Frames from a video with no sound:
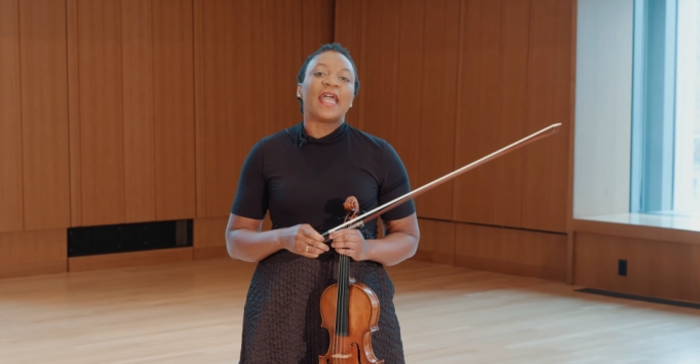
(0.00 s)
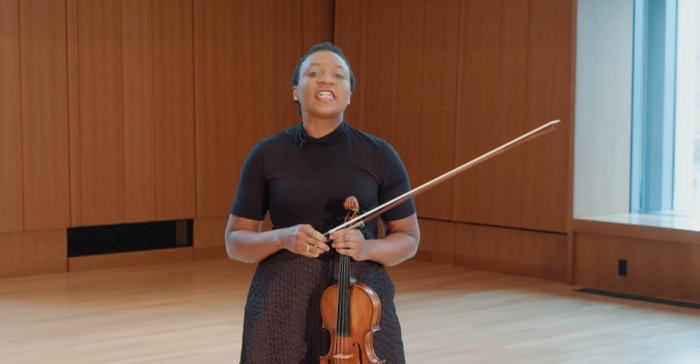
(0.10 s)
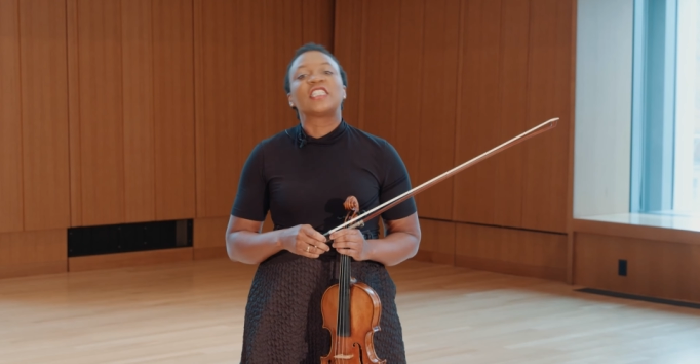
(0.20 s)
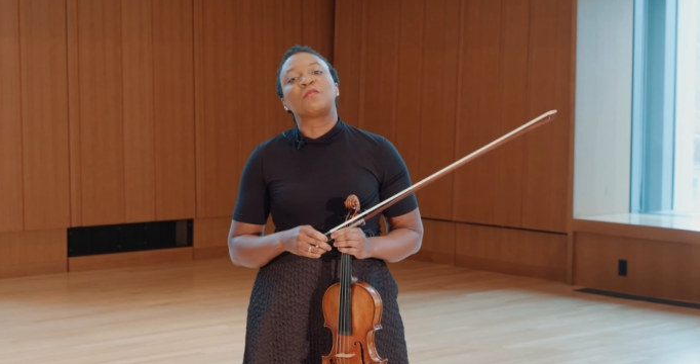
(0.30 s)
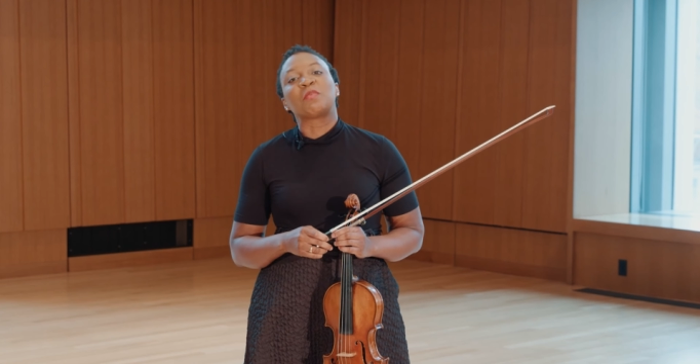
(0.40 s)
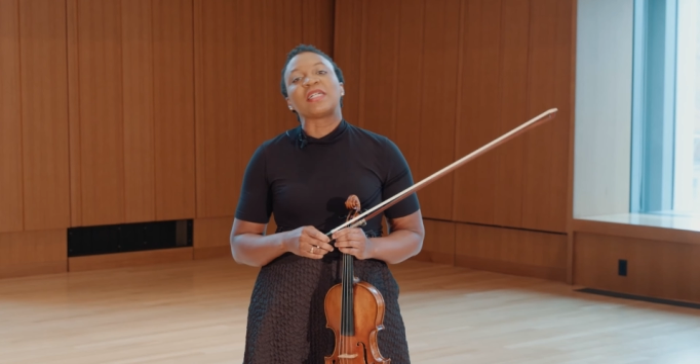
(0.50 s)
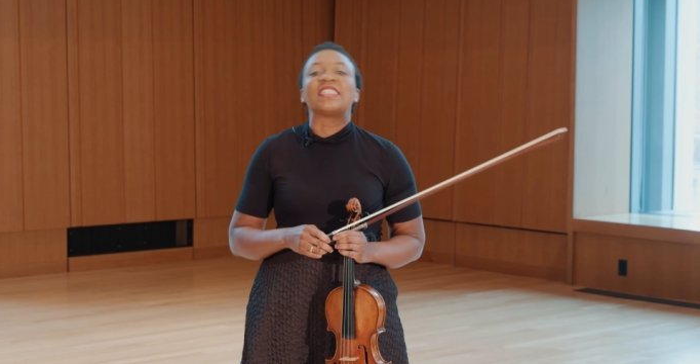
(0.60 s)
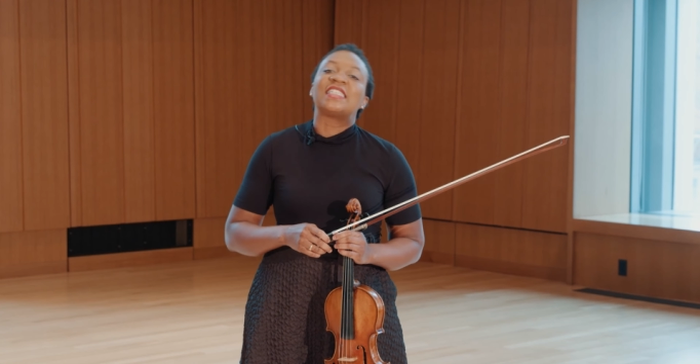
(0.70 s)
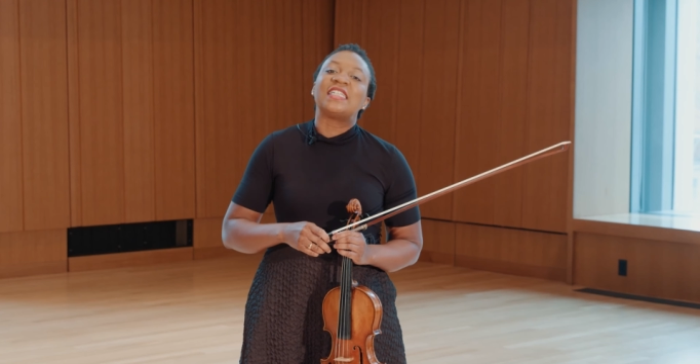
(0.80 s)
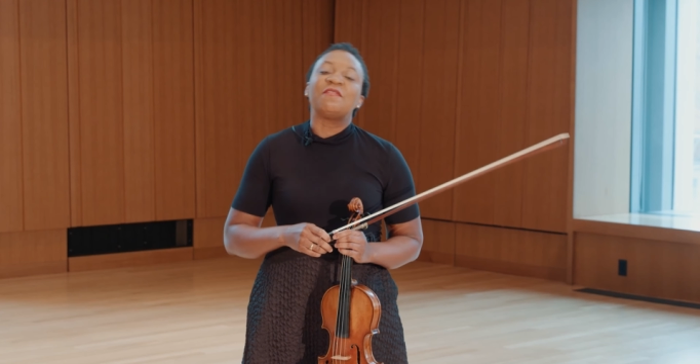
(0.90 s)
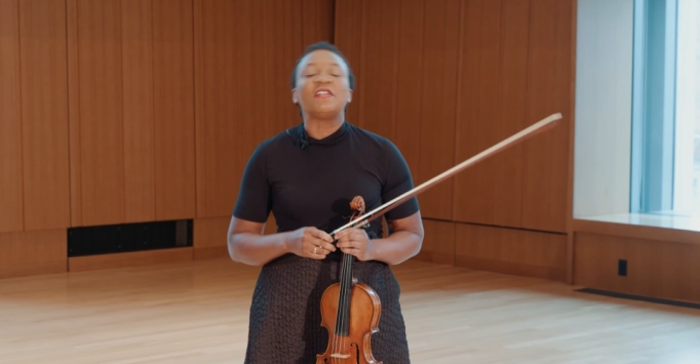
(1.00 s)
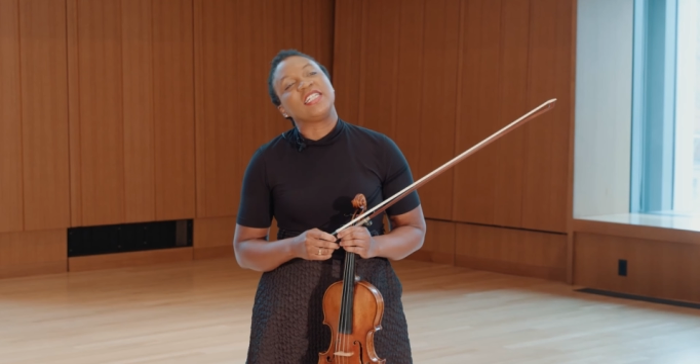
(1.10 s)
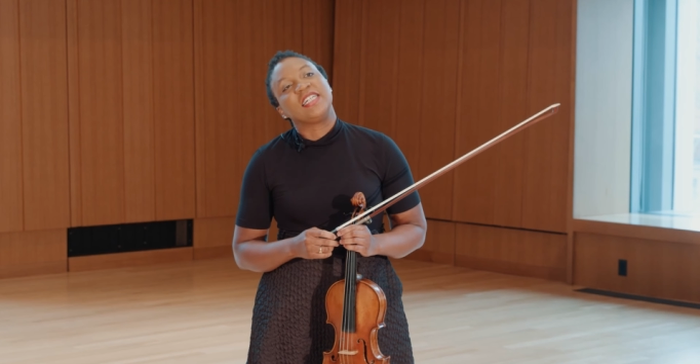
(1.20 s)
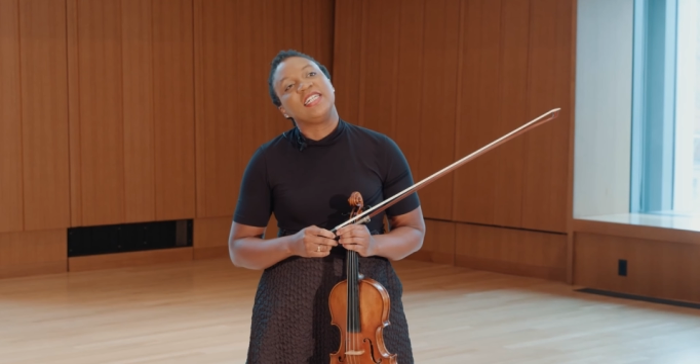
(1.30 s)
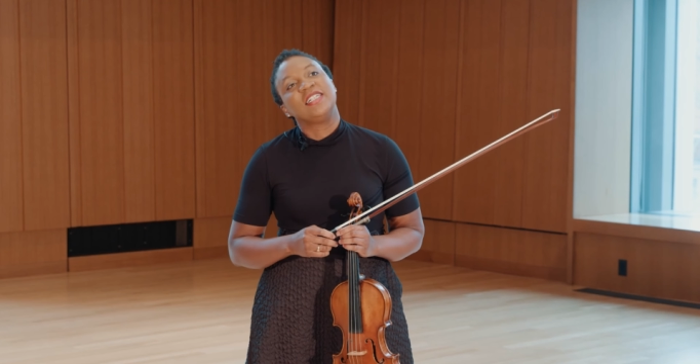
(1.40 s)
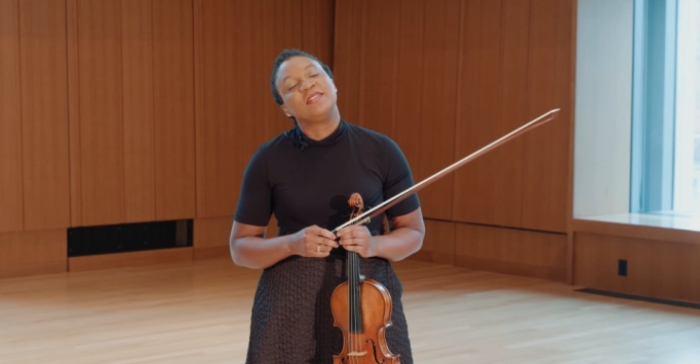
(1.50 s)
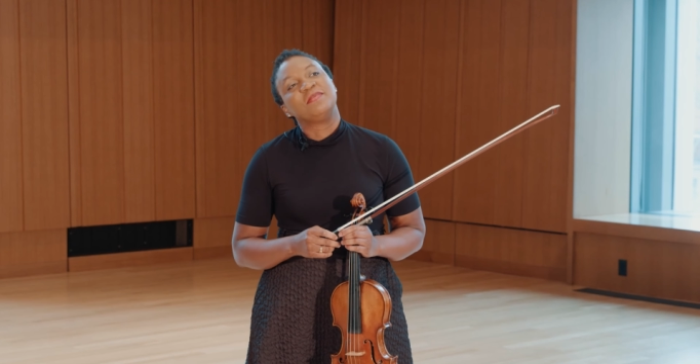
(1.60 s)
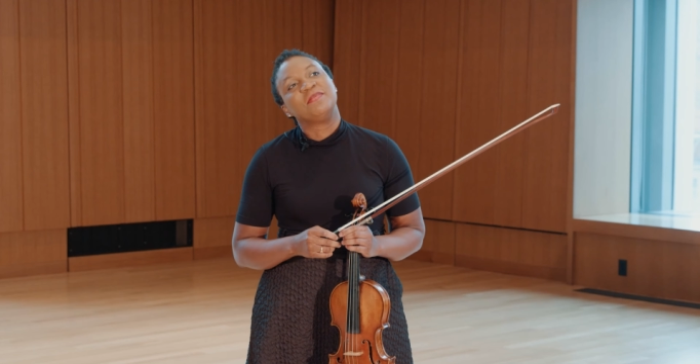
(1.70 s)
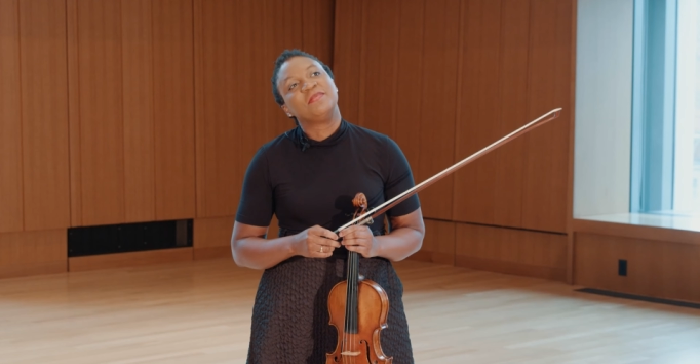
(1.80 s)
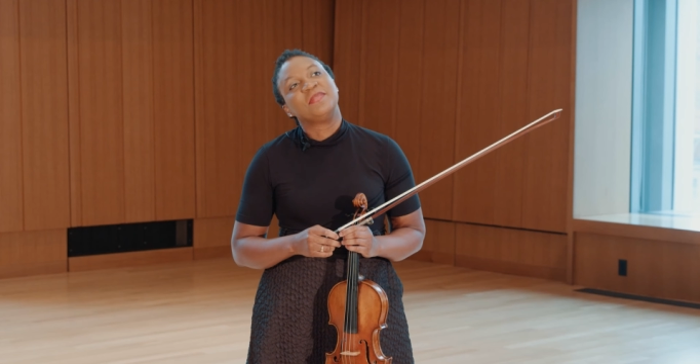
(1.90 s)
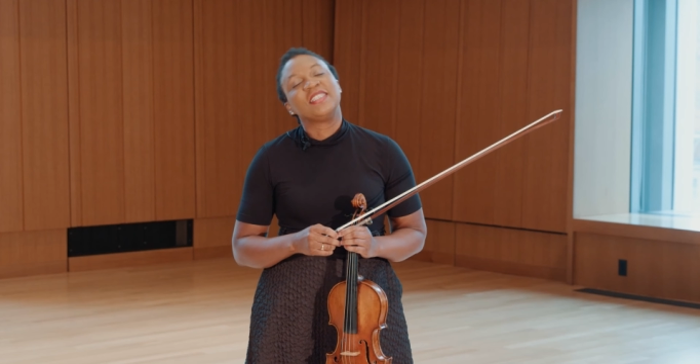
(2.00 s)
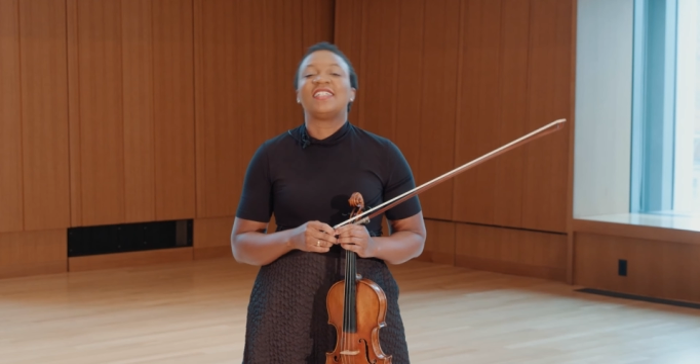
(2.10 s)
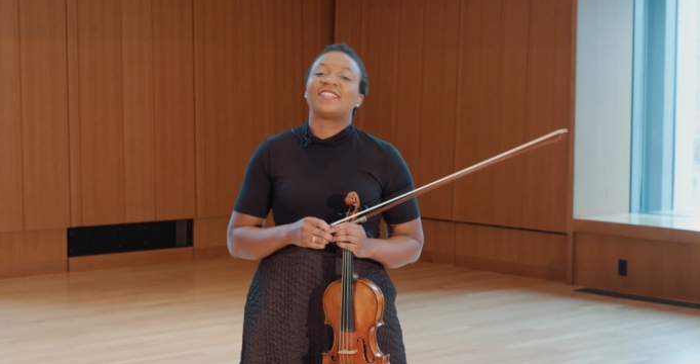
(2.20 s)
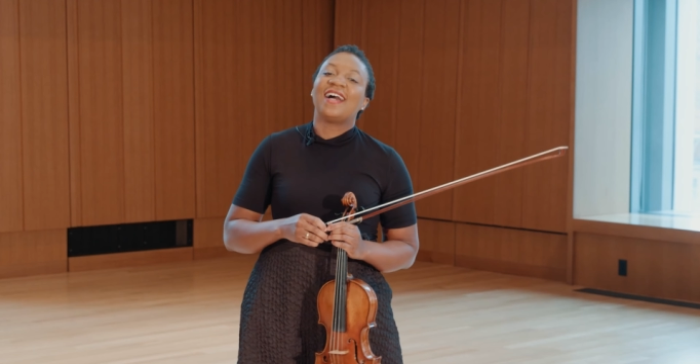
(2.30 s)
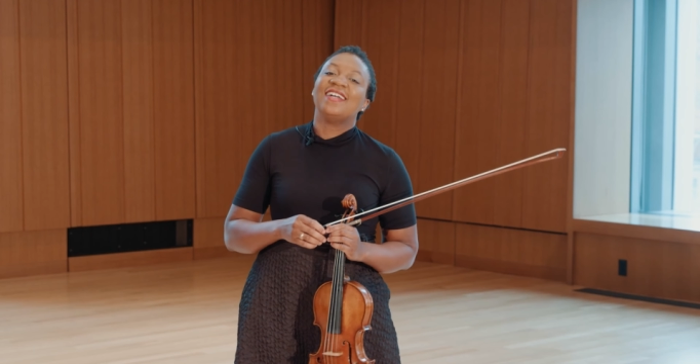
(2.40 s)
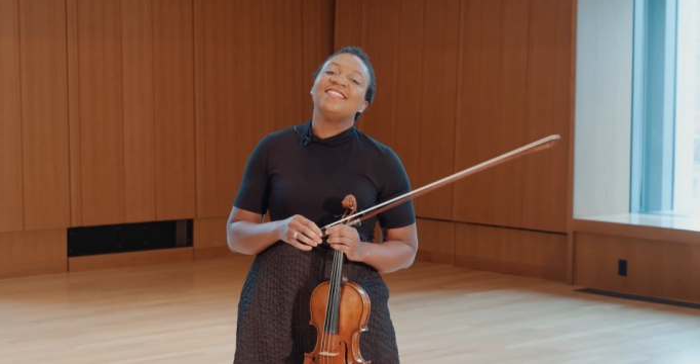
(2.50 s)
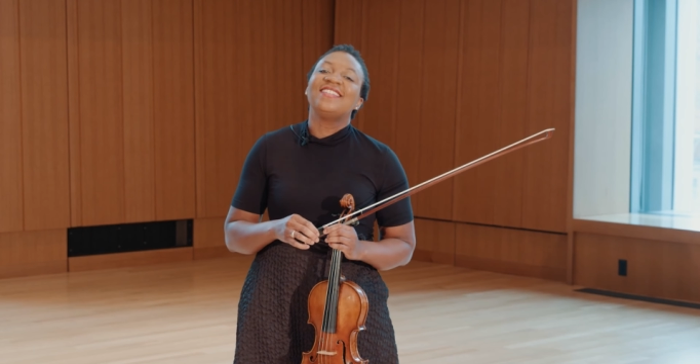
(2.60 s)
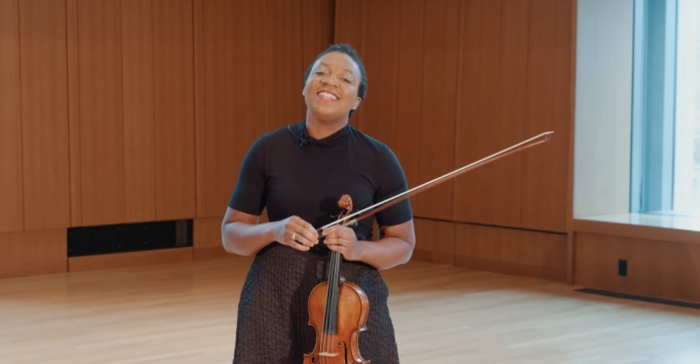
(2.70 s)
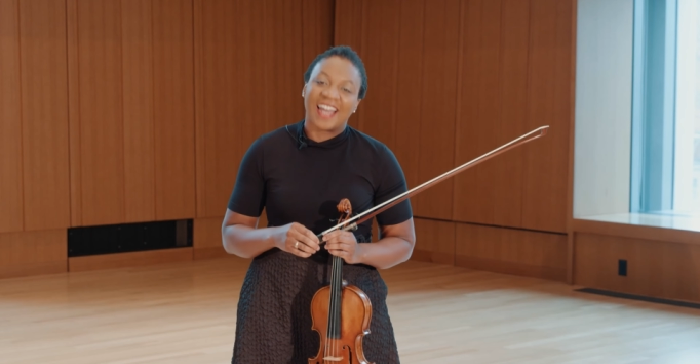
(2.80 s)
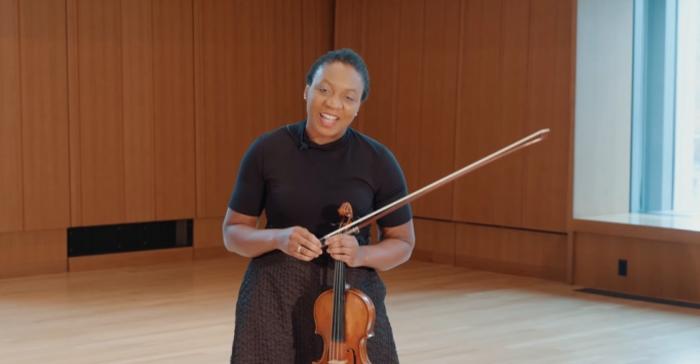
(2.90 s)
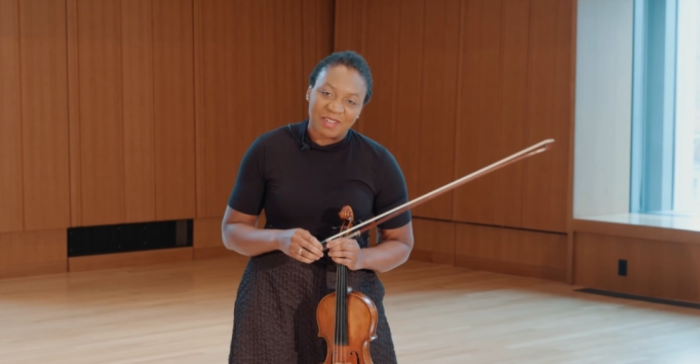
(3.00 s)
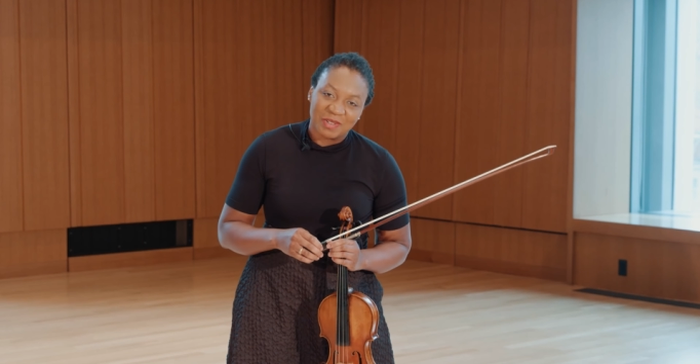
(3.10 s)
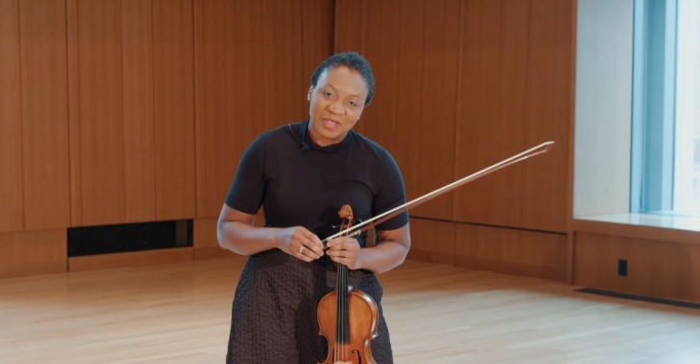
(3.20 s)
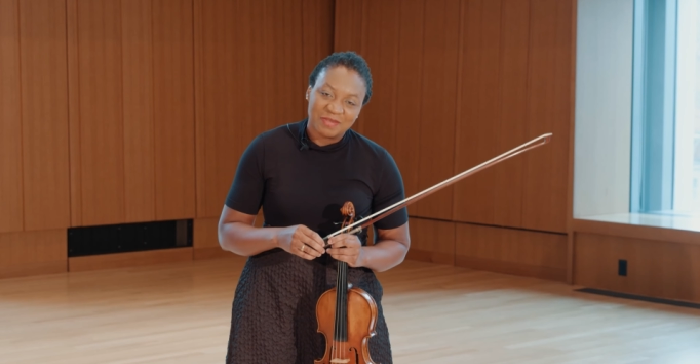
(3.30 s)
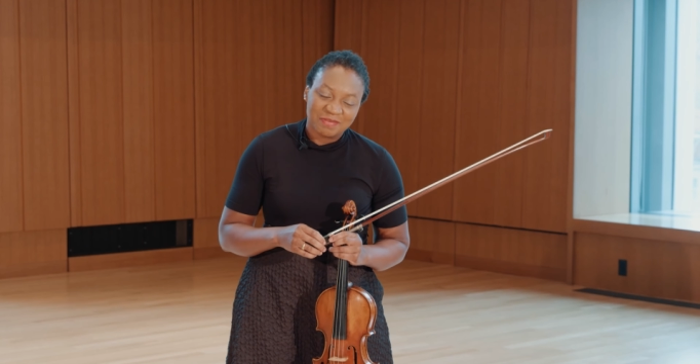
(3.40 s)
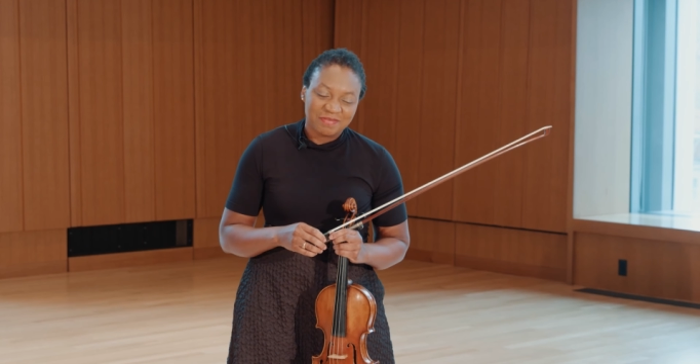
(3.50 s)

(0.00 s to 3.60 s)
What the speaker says: expressivity is undeniable.